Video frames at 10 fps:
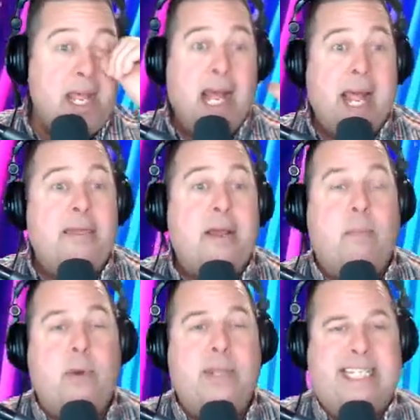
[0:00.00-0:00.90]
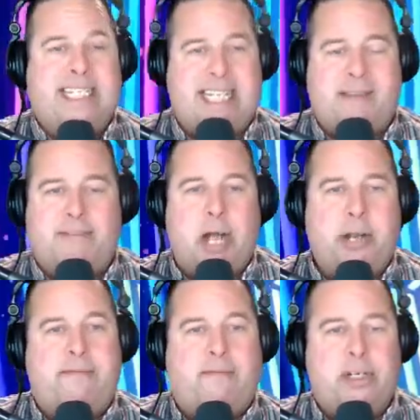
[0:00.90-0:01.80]
there are more than
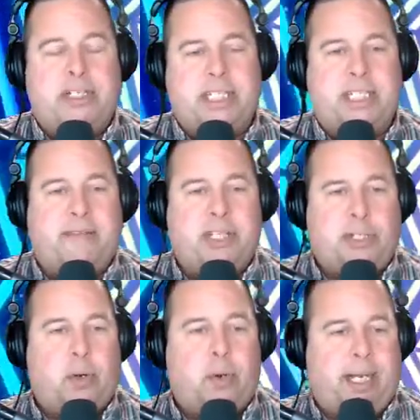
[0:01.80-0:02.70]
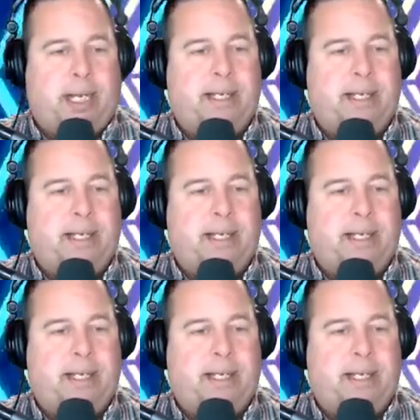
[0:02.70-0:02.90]
700 versions of the story.